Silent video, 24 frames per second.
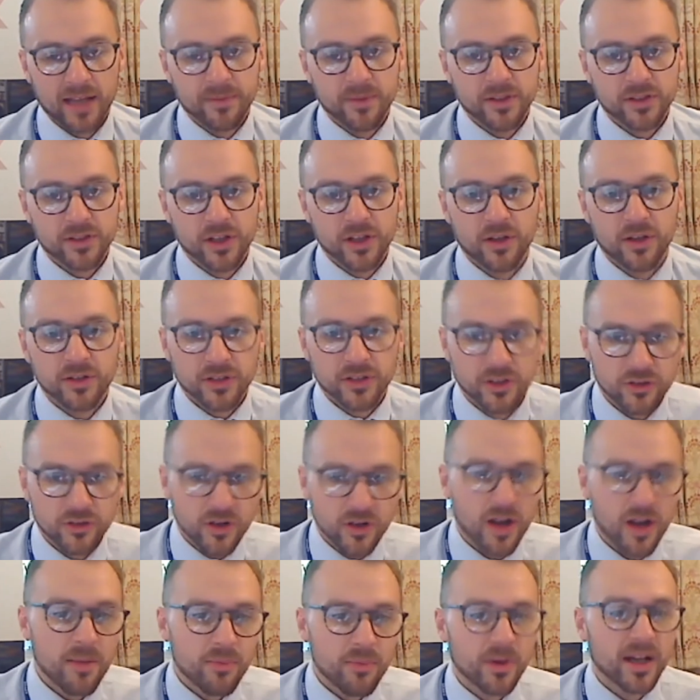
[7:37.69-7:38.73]
So
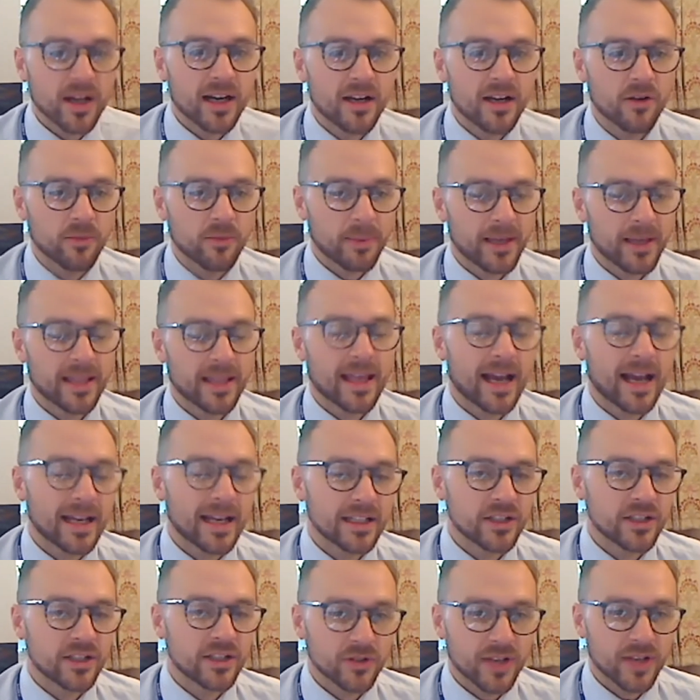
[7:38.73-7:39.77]
try and bring a little bit of that
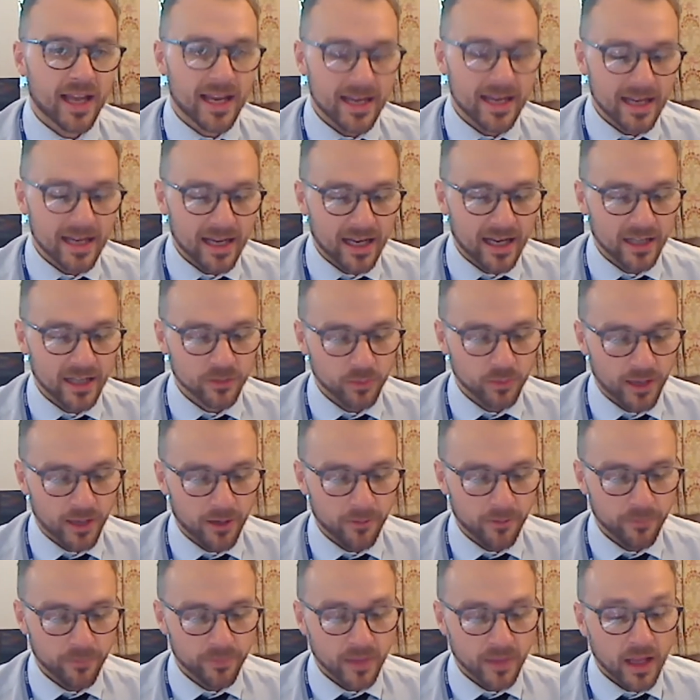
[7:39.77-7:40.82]
into your day as
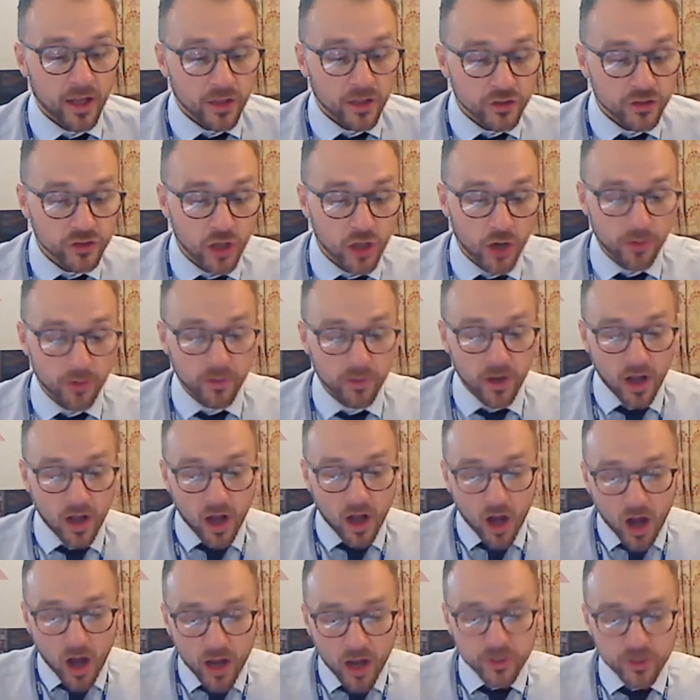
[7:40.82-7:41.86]
well. So
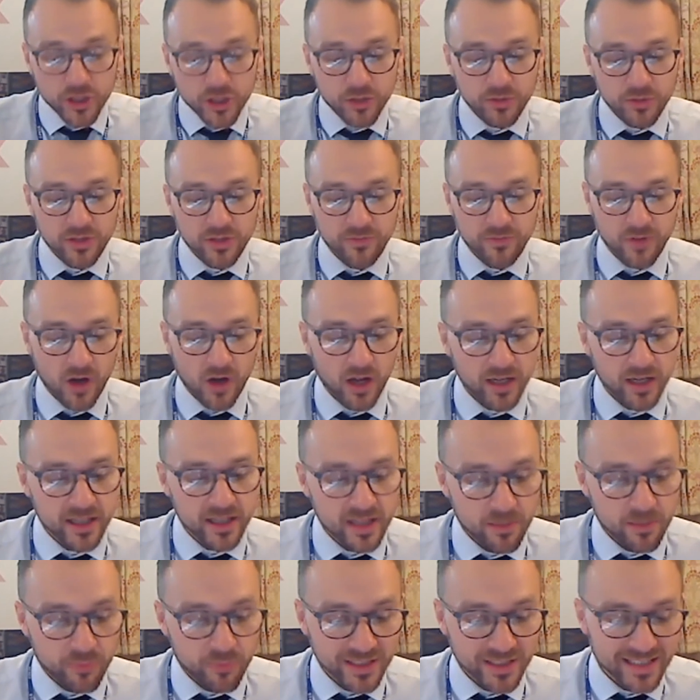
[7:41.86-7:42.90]
I wish you a Diwali
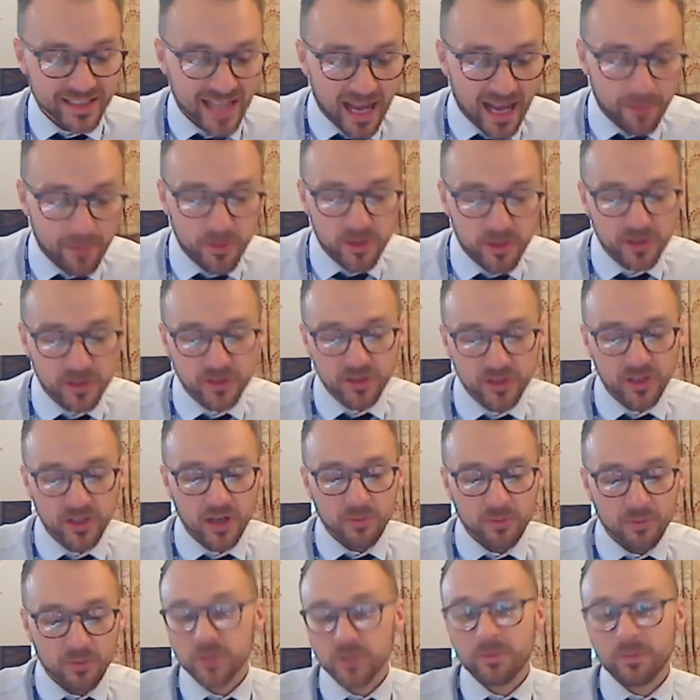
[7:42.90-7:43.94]
that brings happiness,
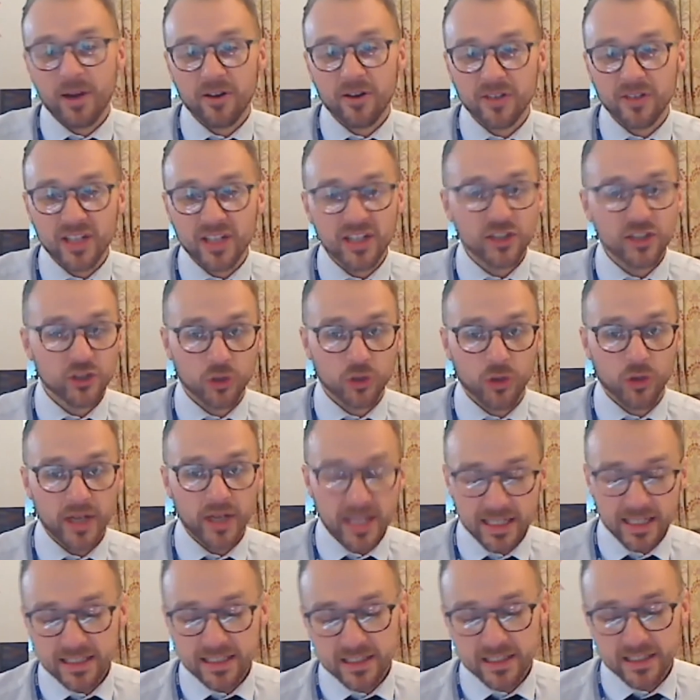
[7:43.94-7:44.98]
prosperity, and
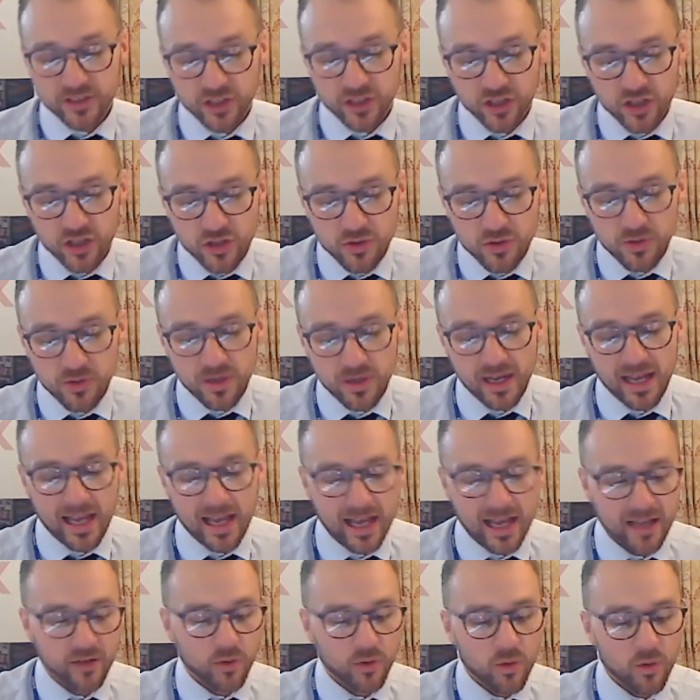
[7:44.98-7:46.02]
joy to you
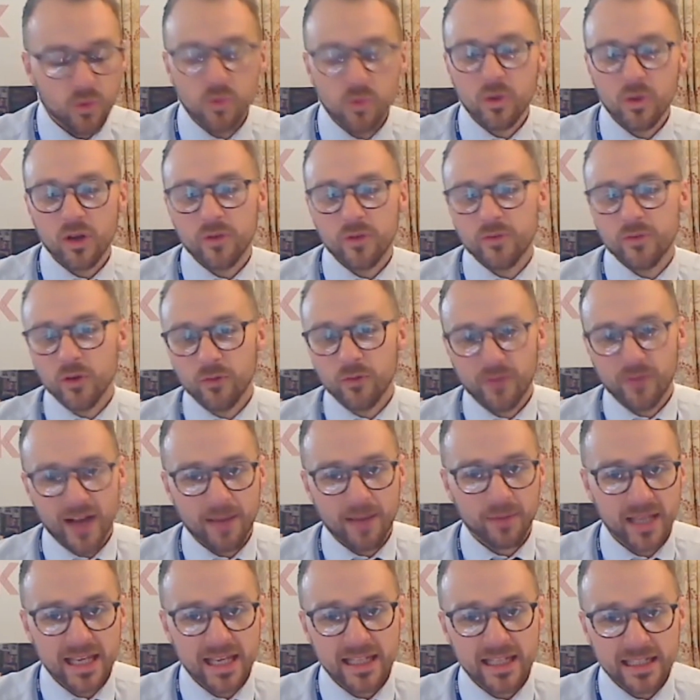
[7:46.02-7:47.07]
and all of your
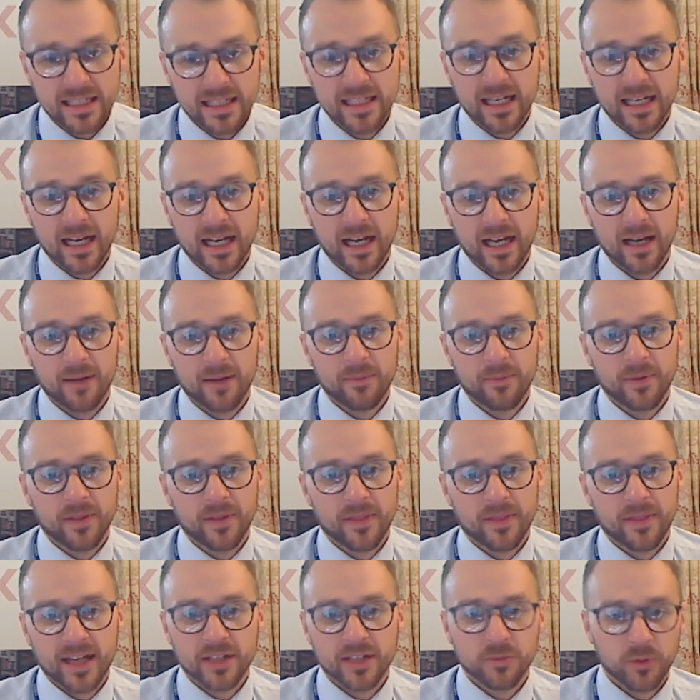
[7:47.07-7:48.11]
family.
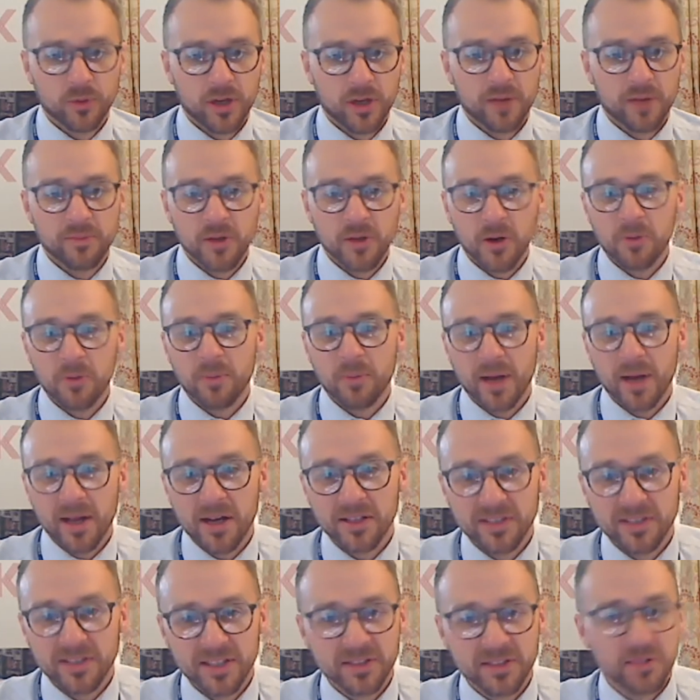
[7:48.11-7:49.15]
That is what I'm told by
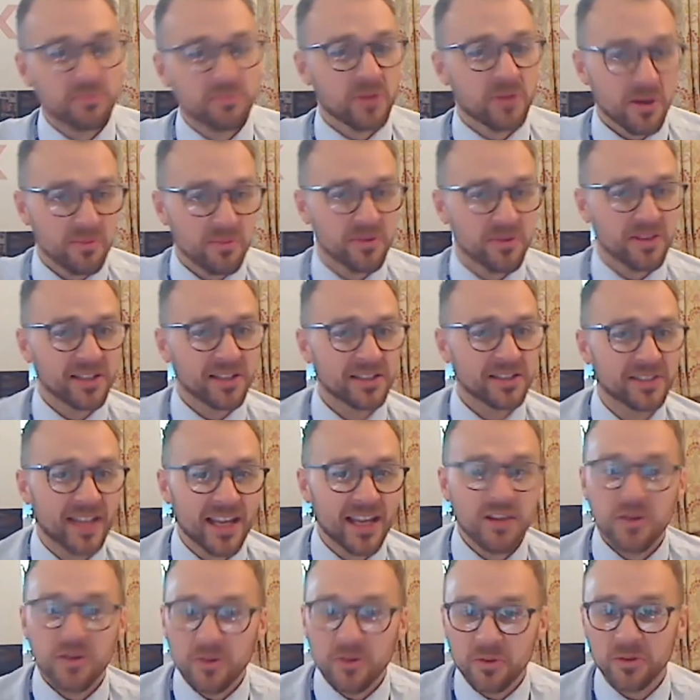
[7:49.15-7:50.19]
Artie is an appropriate thing to say.
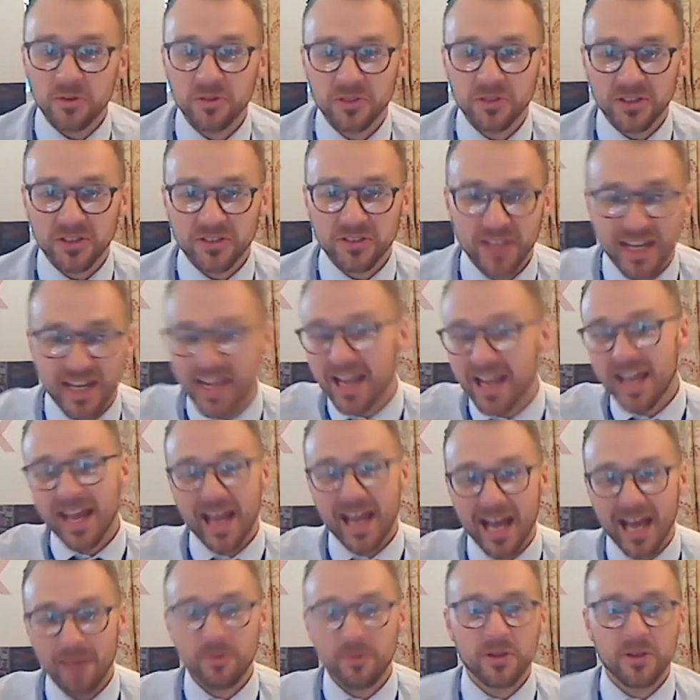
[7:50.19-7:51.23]
You can also just say
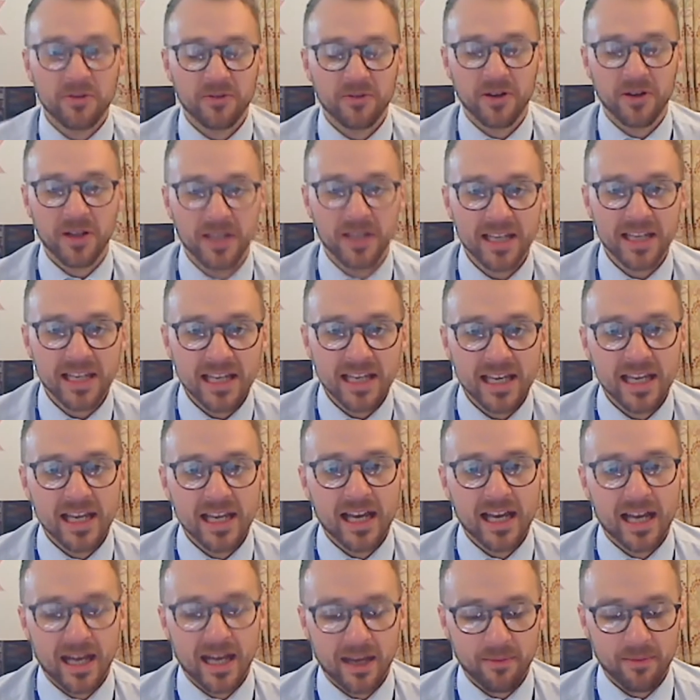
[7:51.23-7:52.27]
Happy Diwali.
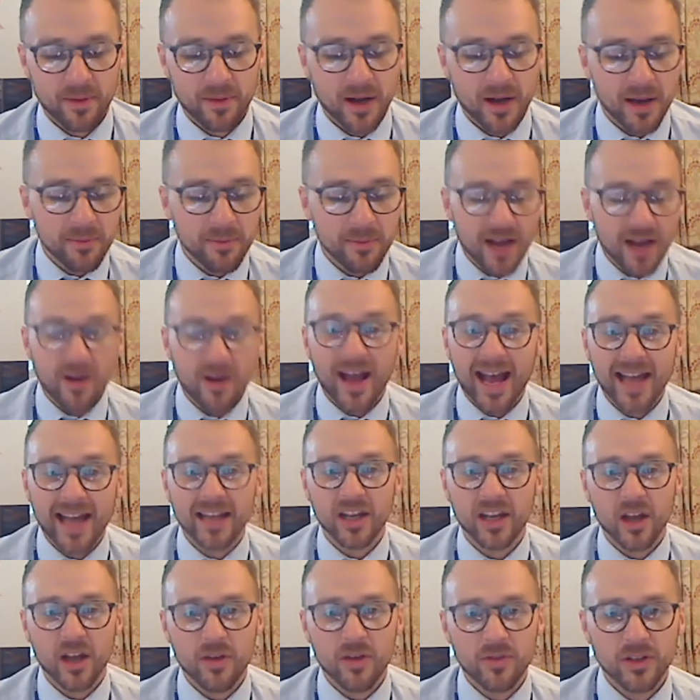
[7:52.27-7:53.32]
I'm now
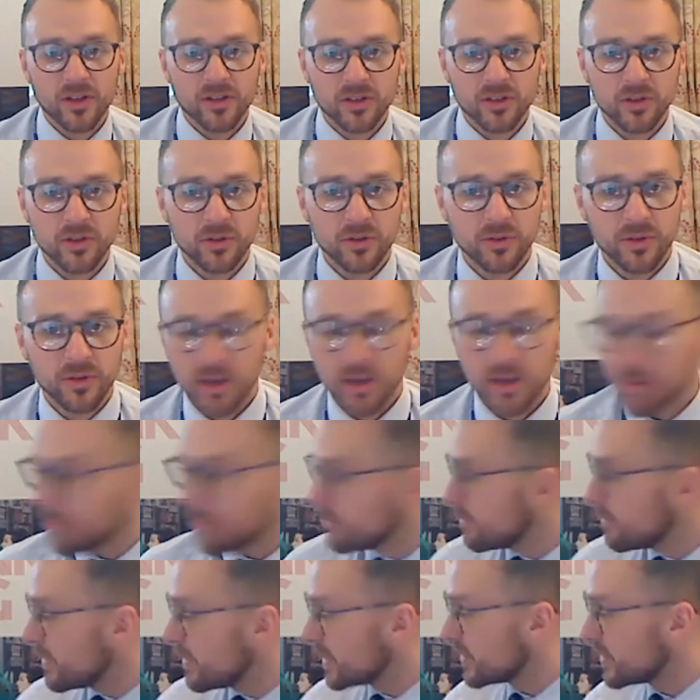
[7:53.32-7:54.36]
handing over to
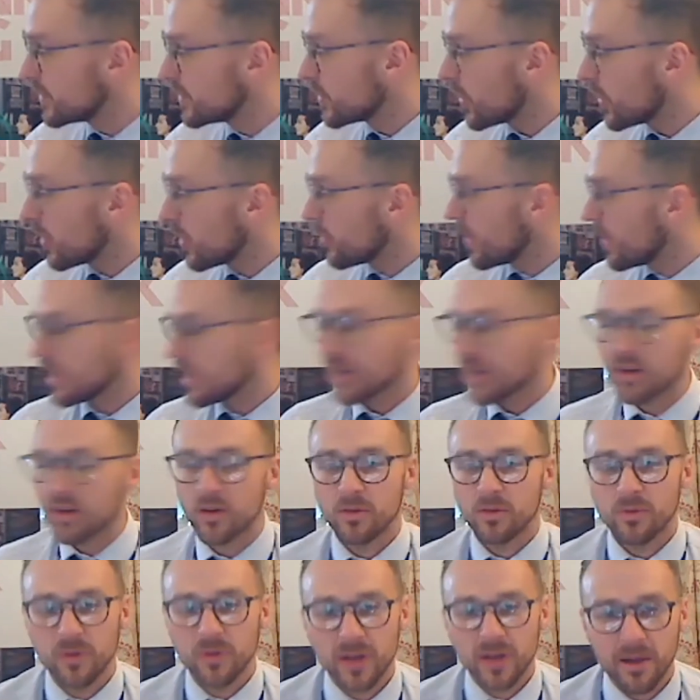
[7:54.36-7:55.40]
Mrs. Holloway,
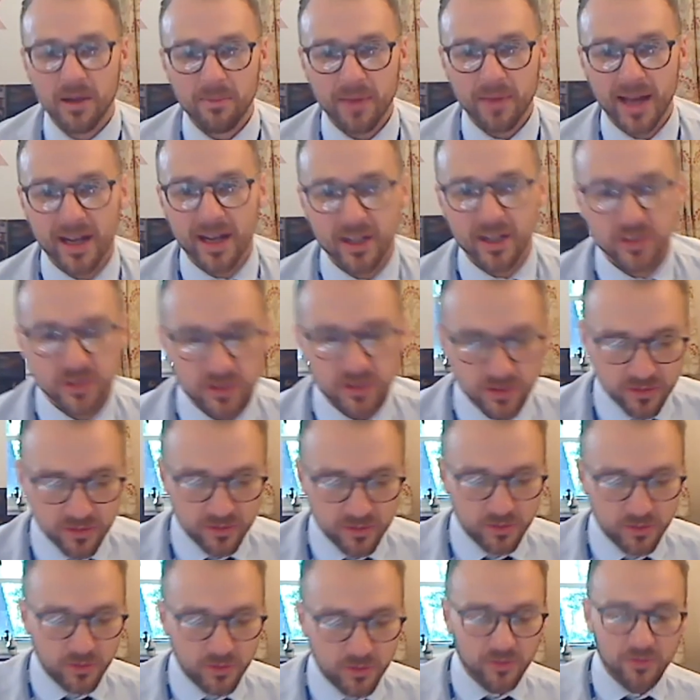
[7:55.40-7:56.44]
who will come back to
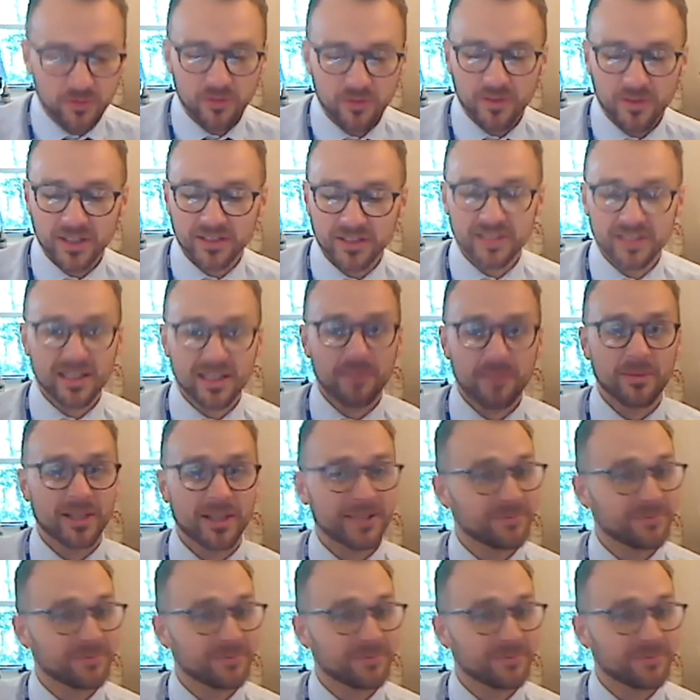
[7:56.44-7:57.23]
talk you through the rest of the assembly.